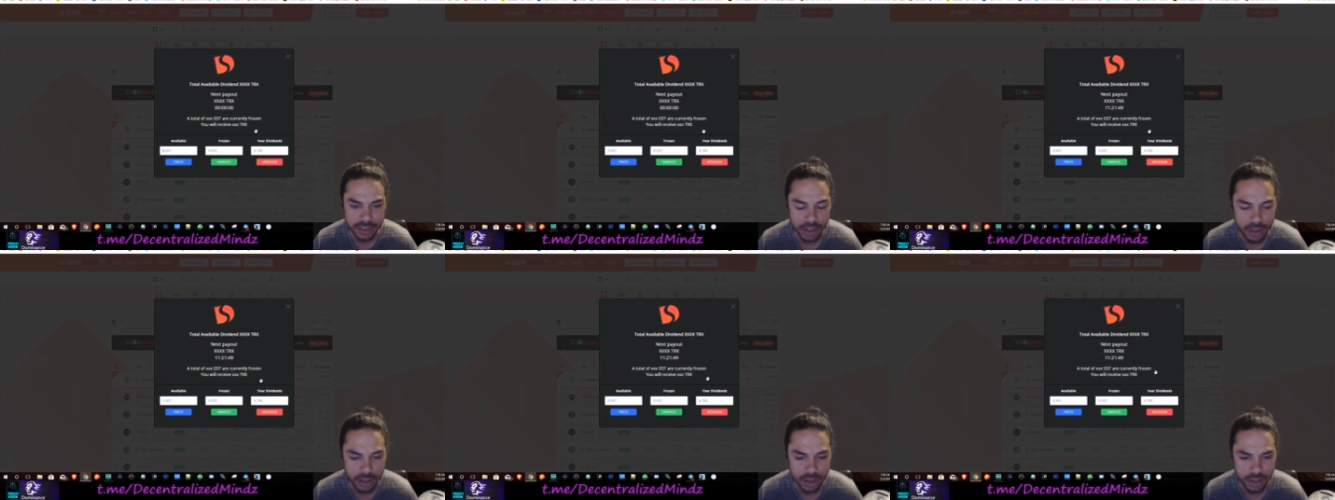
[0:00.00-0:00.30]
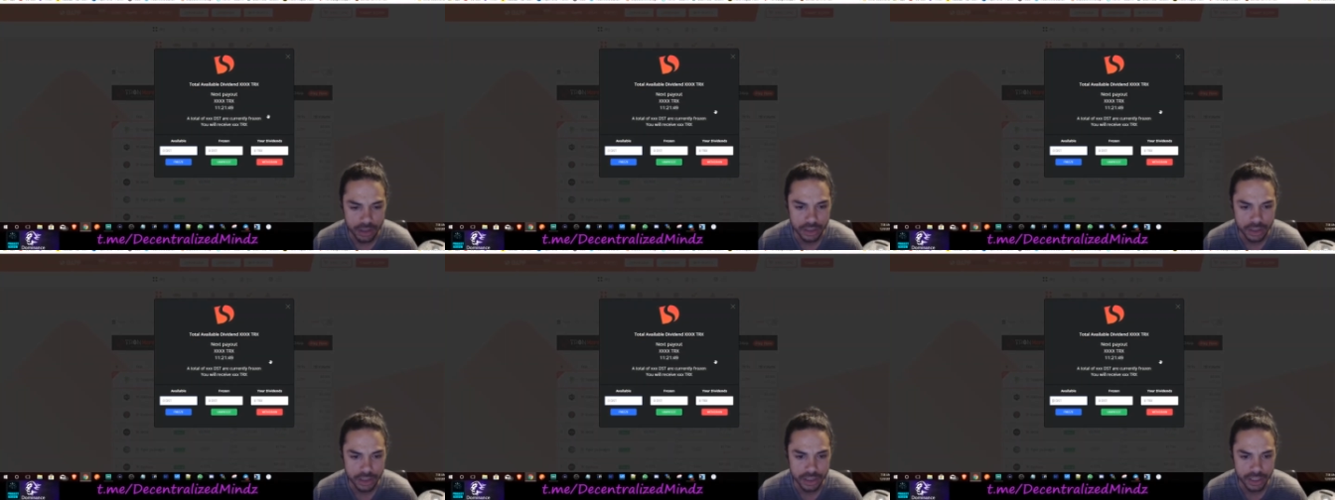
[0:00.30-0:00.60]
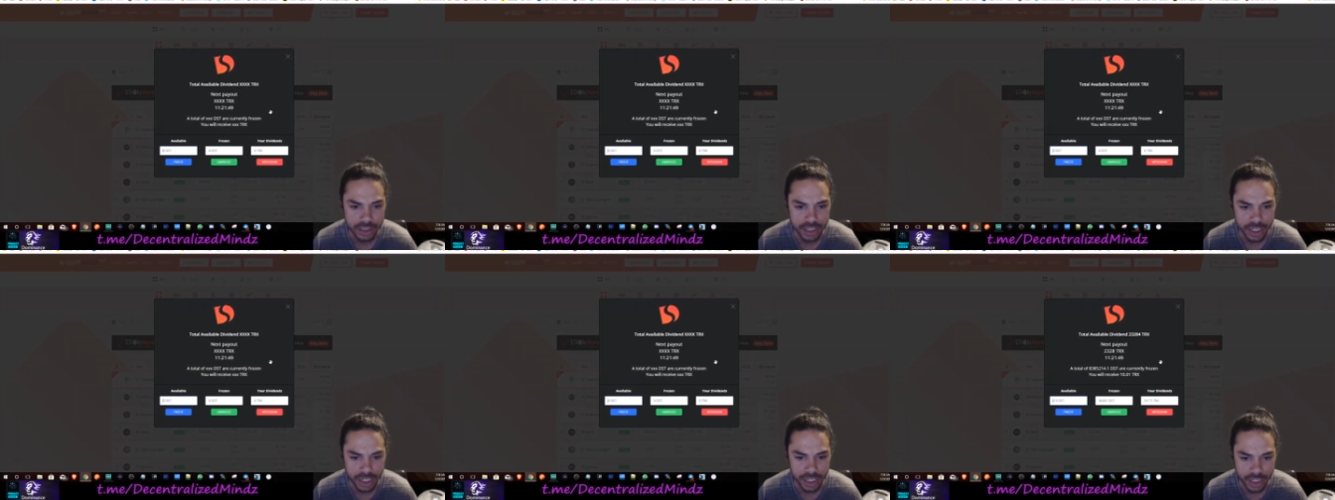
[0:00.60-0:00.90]
are
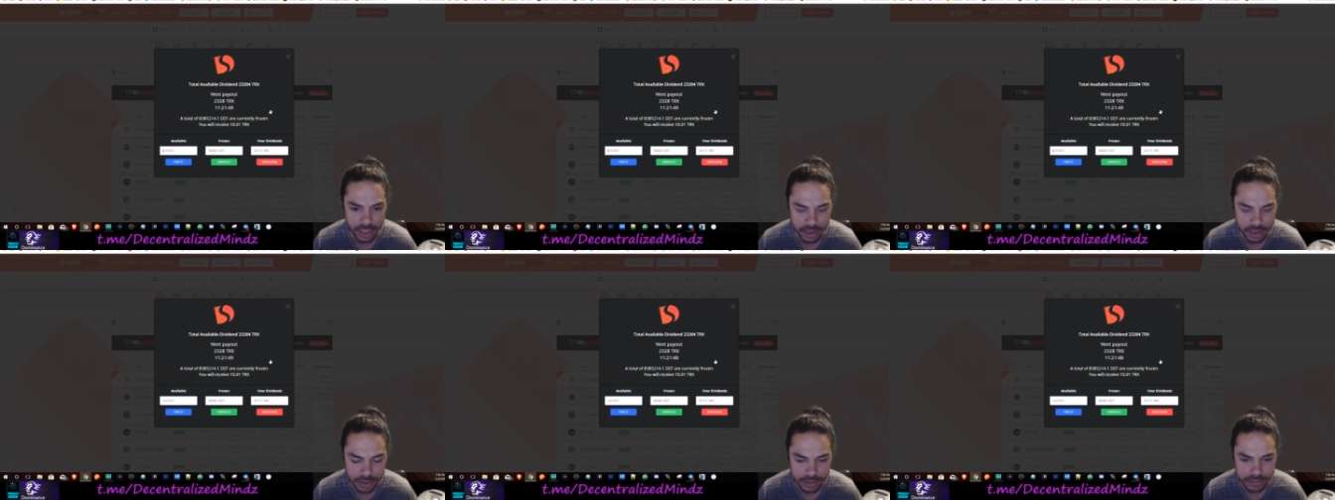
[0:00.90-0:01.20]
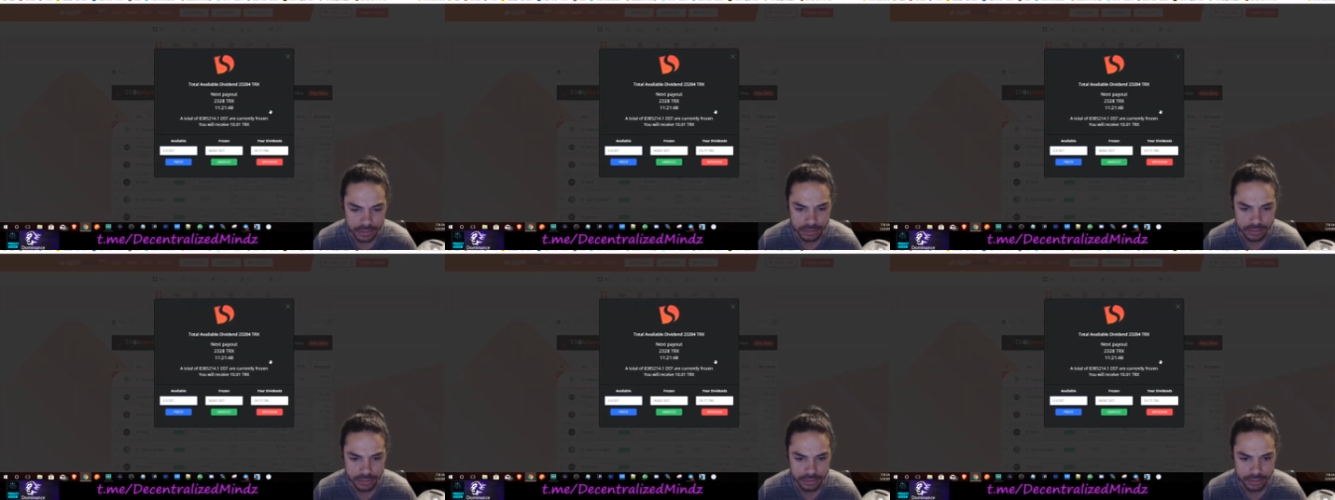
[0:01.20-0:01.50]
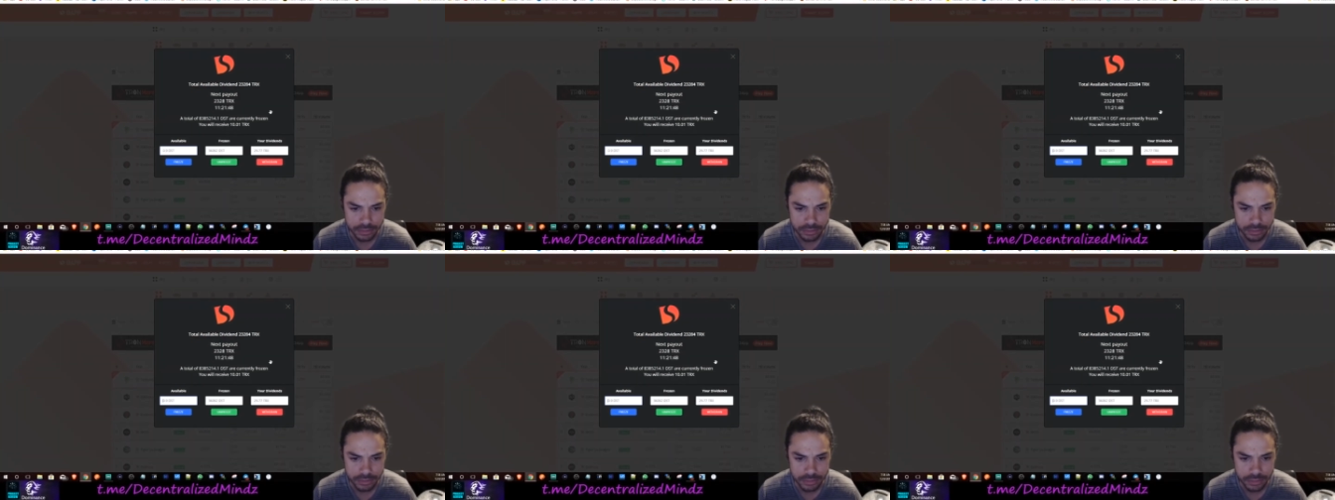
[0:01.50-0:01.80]
looking
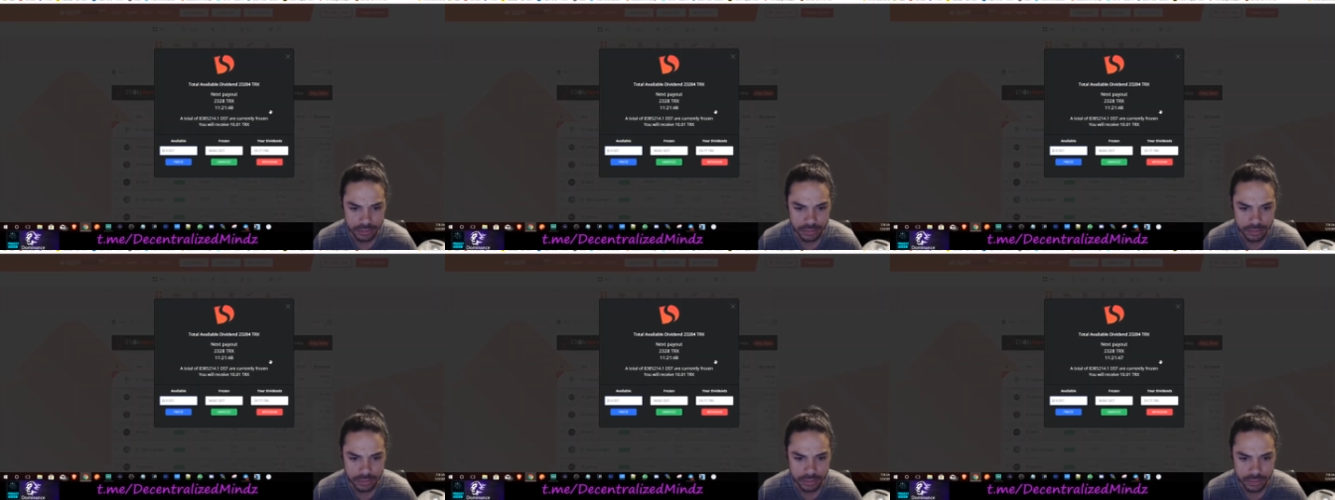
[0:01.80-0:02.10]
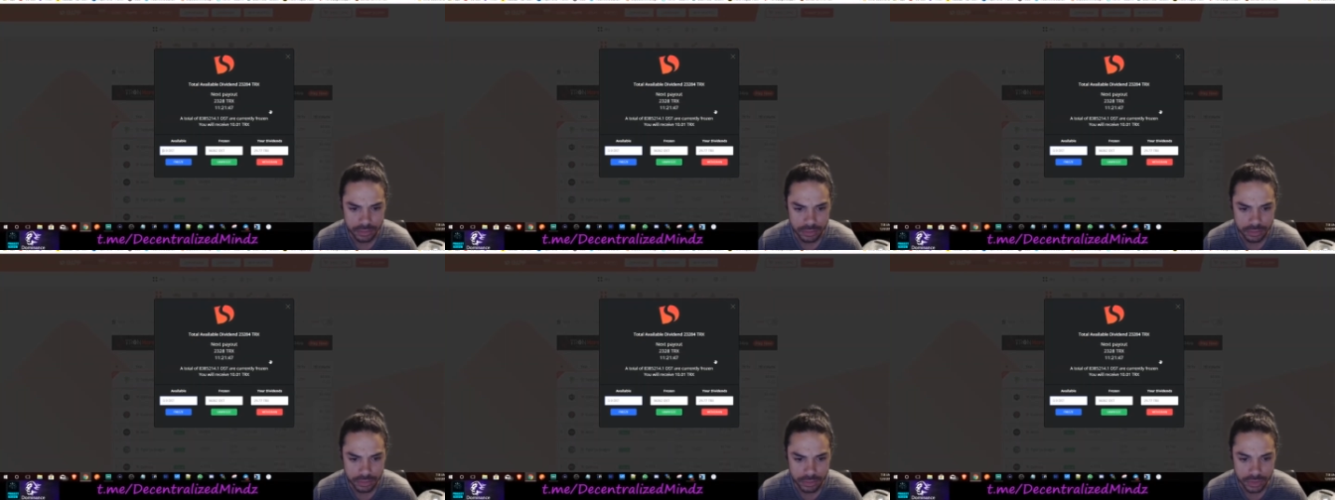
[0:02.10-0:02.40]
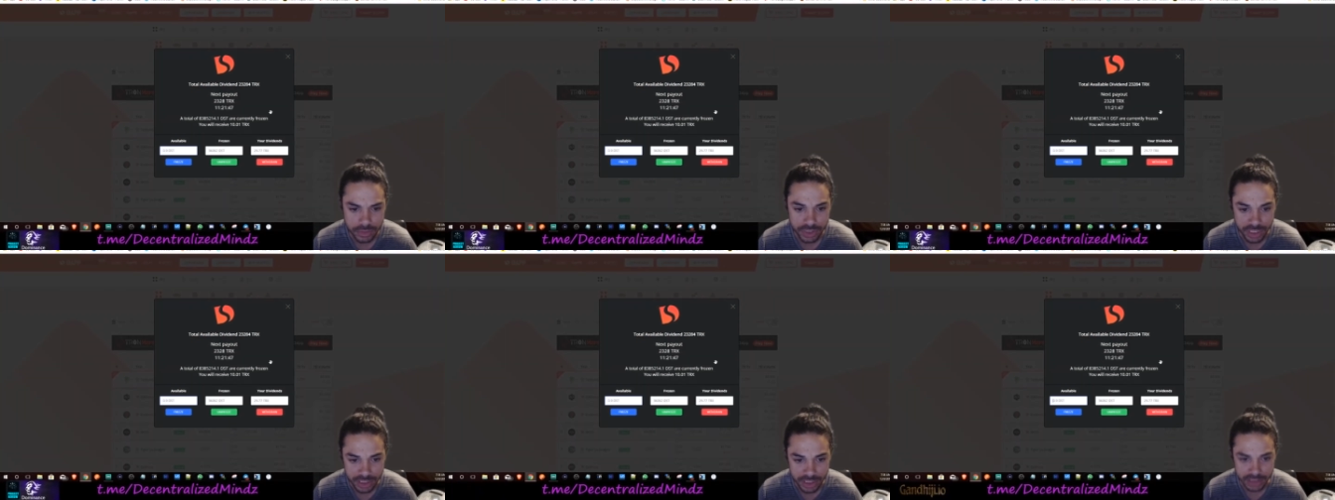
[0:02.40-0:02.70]

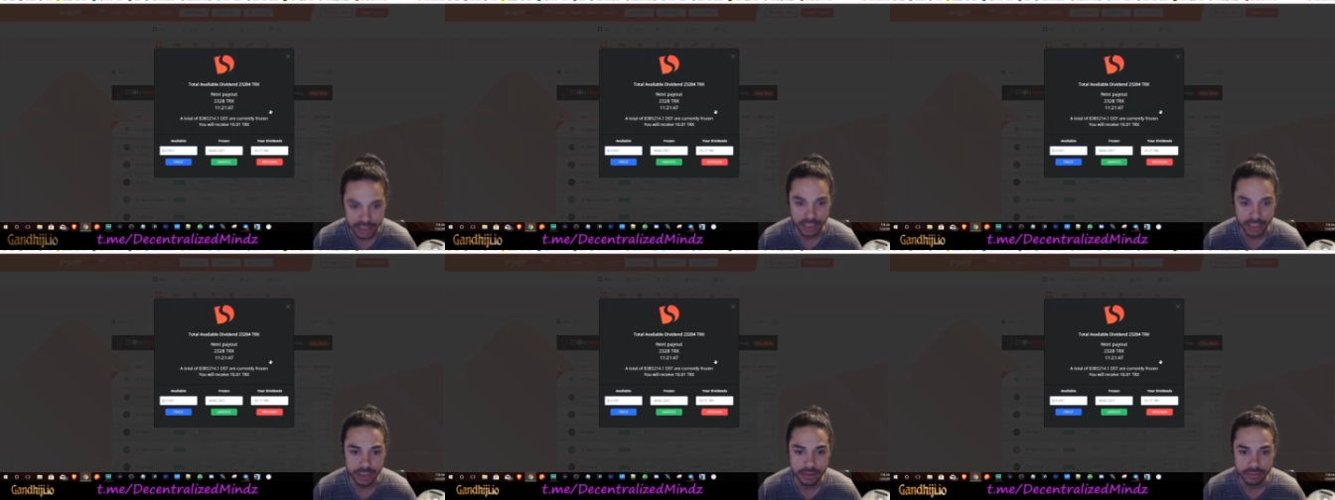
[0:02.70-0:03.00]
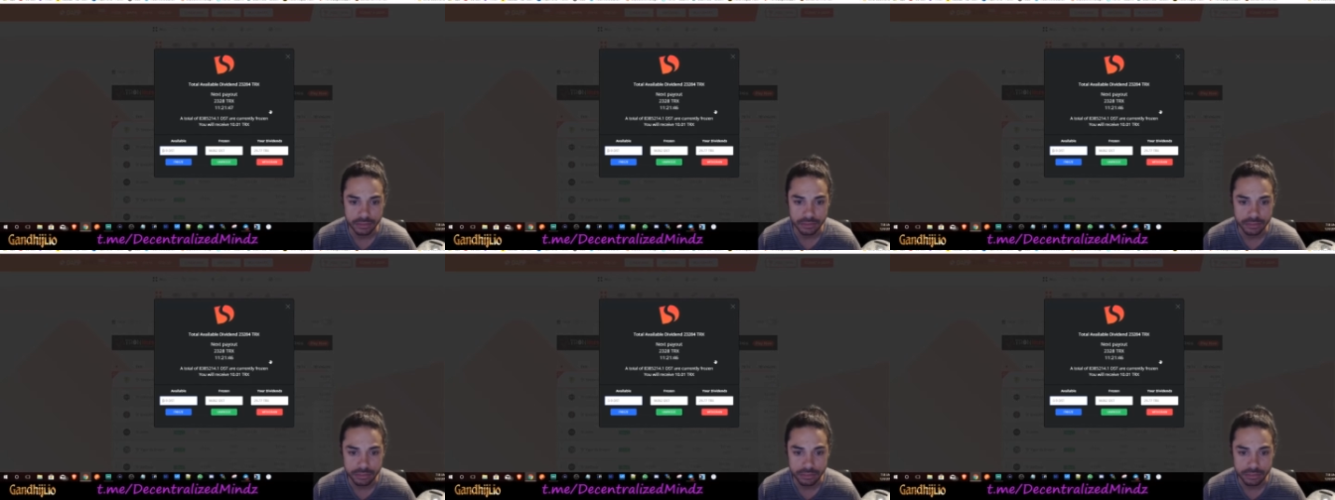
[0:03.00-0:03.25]
decent.